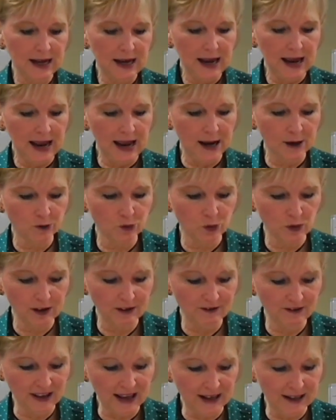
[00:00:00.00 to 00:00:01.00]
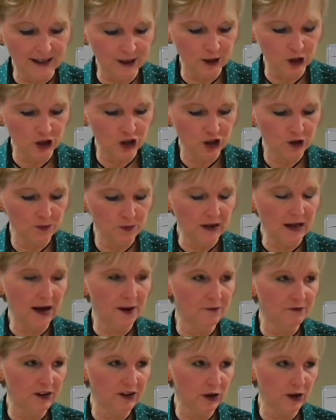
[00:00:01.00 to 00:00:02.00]
and revenge
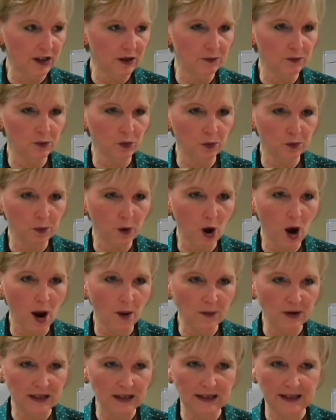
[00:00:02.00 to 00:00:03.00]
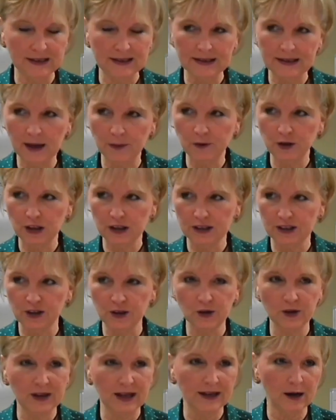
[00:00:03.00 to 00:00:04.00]
become very prominent subjects,
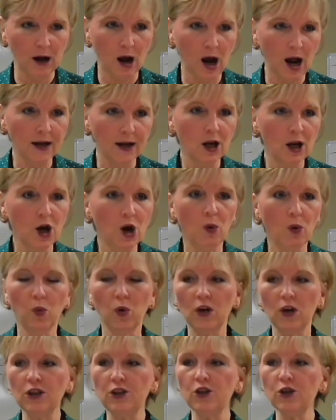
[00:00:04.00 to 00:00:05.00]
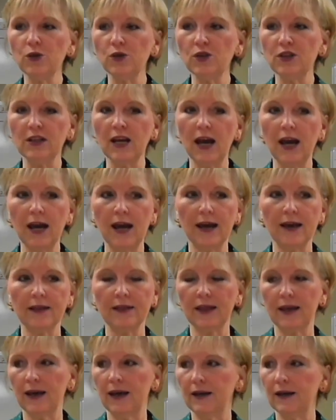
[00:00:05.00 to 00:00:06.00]
do they not? Would you say
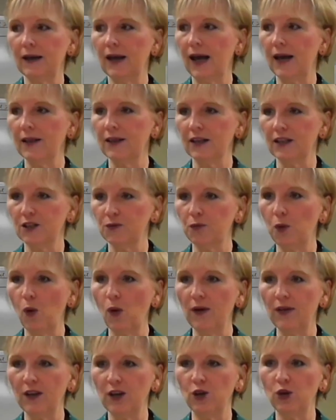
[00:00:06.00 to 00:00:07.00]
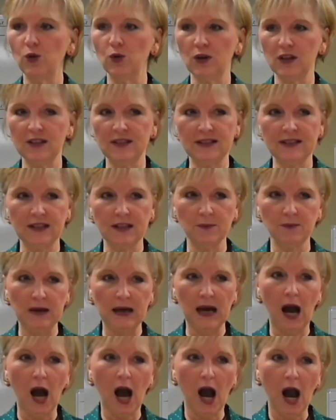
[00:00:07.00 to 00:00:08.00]
then at this point that you can see
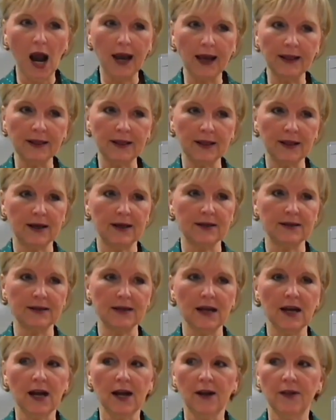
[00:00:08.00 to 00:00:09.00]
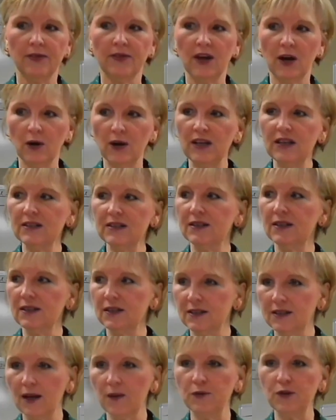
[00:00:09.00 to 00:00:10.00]
behind this, there is this
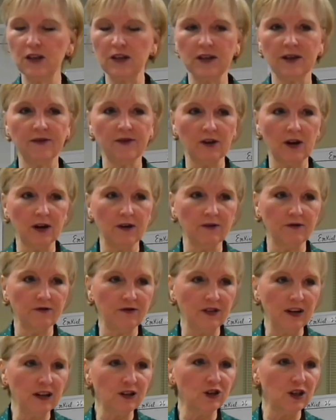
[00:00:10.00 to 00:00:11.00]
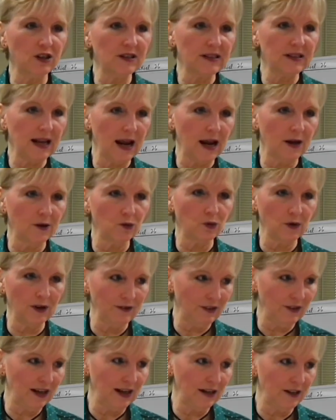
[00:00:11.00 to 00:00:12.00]
subject of vengeance and
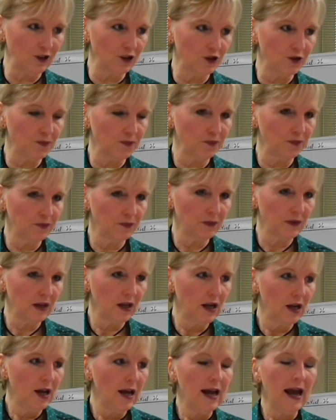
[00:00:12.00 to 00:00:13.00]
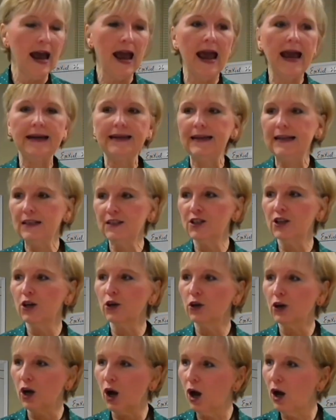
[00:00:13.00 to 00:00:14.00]
revenge? And is there
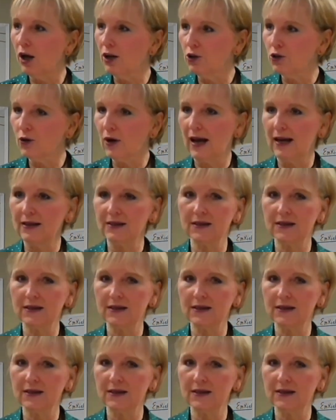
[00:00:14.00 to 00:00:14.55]
a contrast